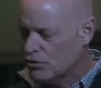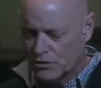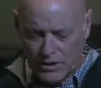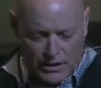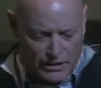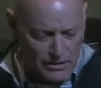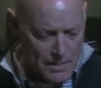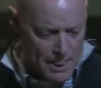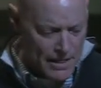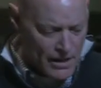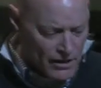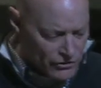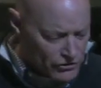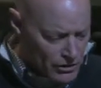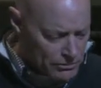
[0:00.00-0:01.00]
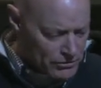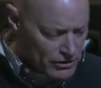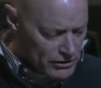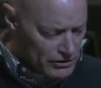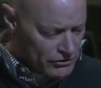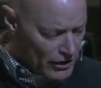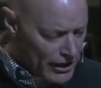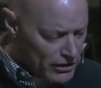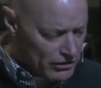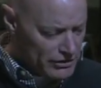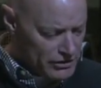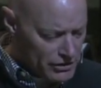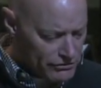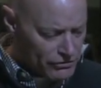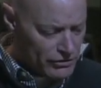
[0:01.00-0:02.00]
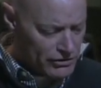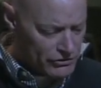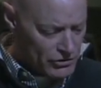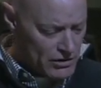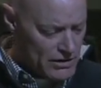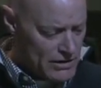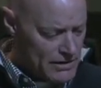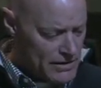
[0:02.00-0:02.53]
say something entirely different.